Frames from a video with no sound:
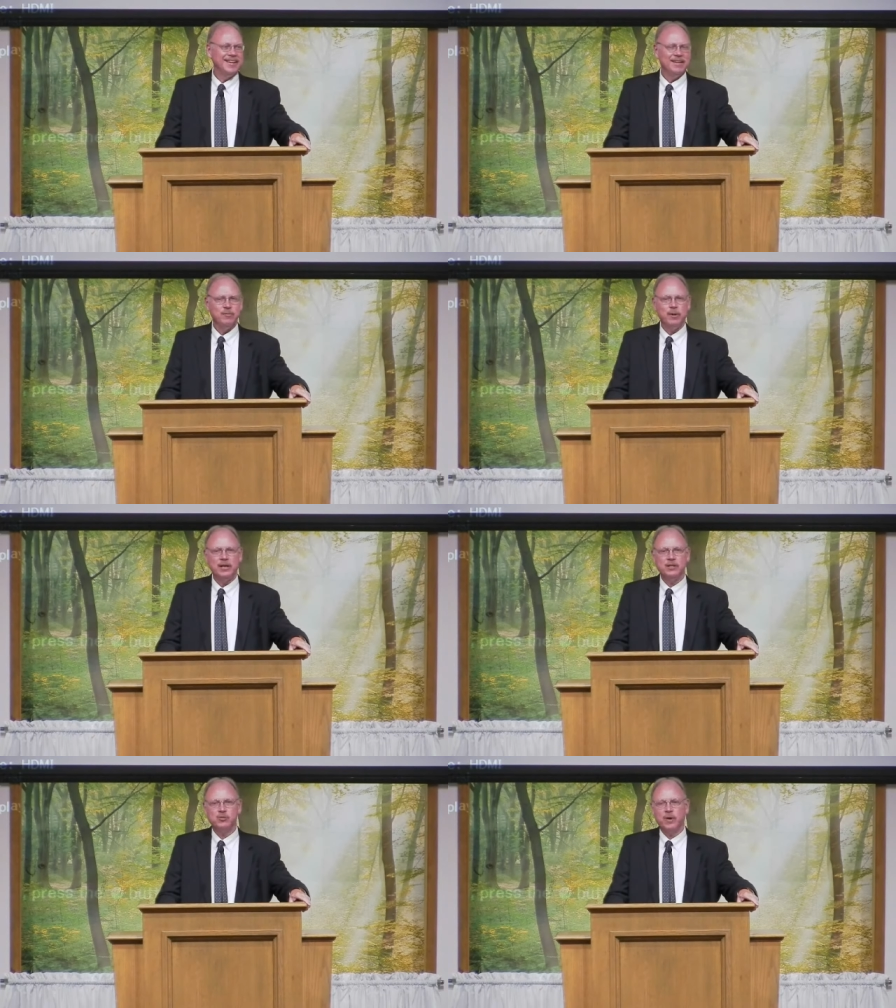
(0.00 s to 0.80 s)

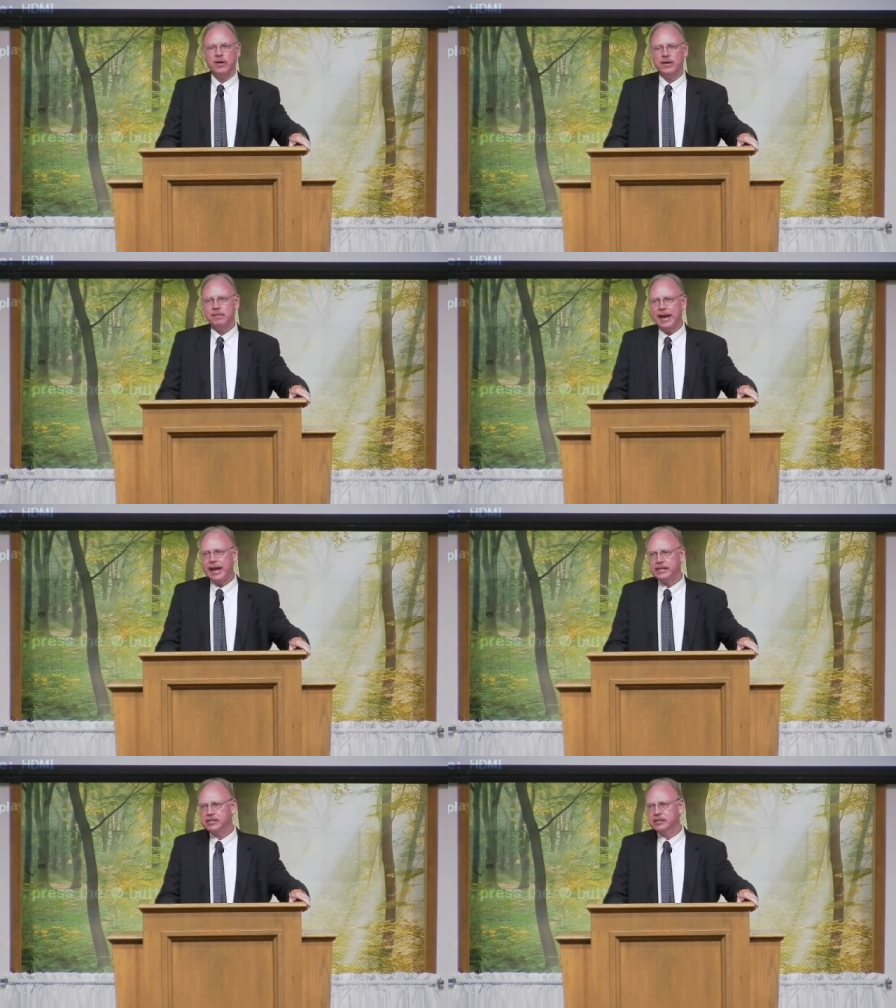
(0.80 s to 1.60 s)
everybody is wearing
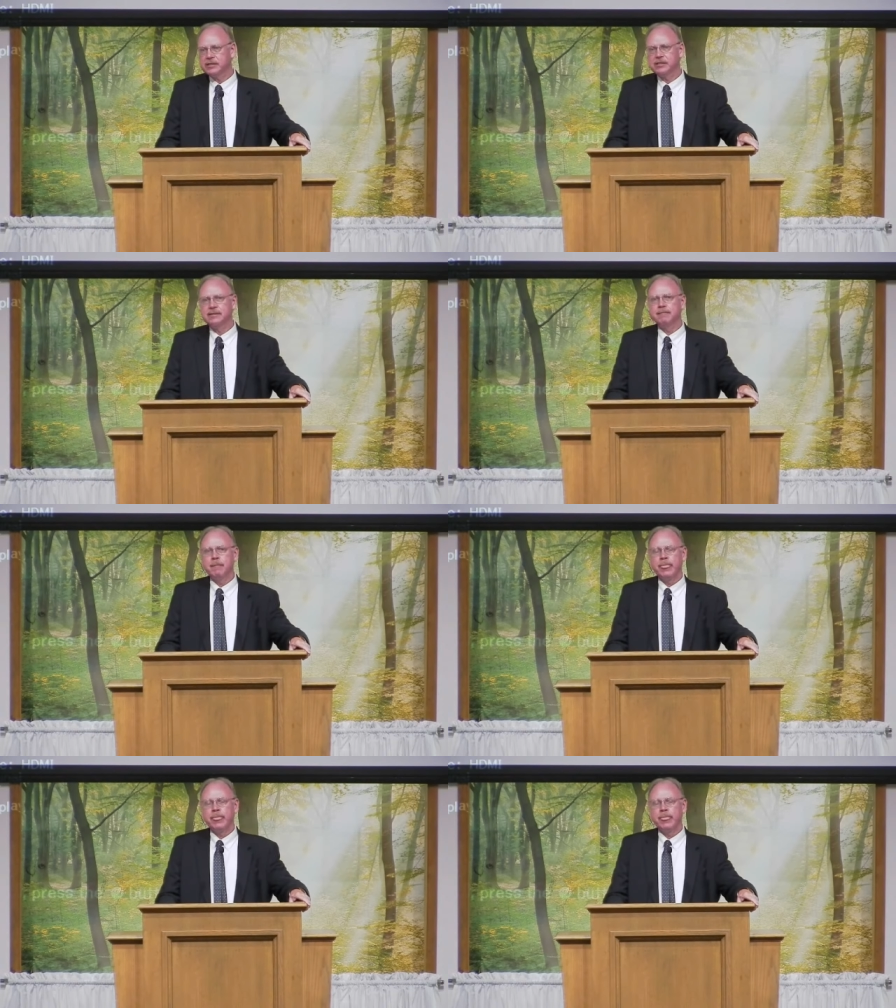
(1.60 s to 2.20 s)
masks.